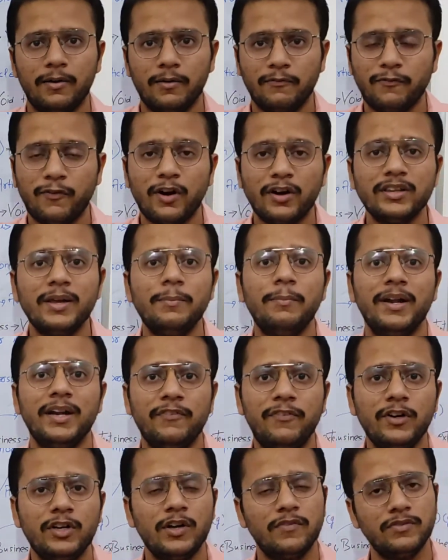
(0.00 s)
for the
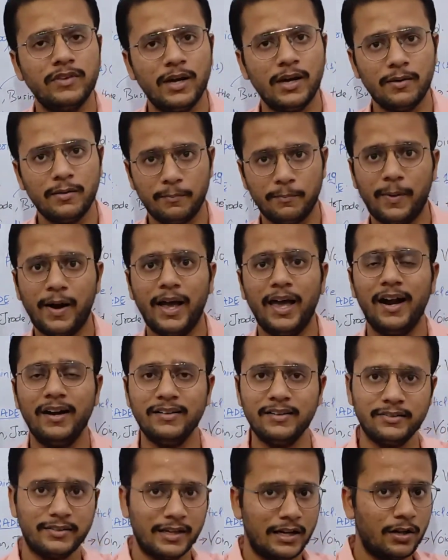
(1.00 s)
benefit of the buyer and
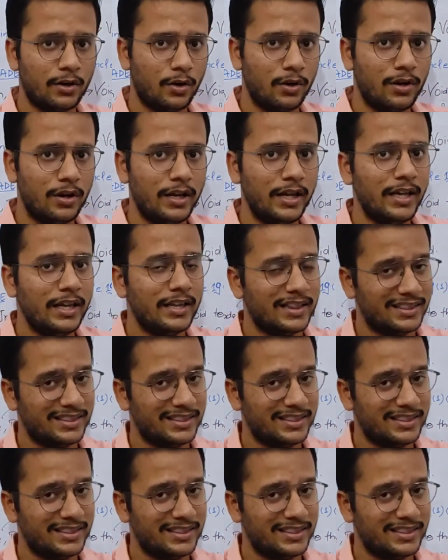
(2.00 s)
the seller only,